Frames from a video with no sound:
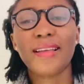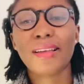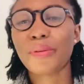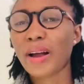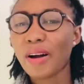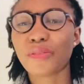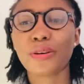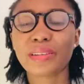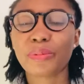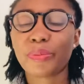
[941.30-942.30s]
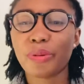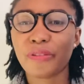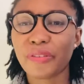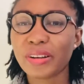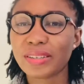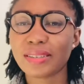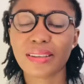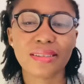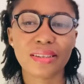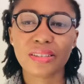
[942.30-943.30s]
We have all type of professions.
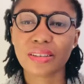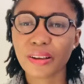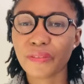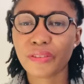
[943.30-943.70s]
There's a chef,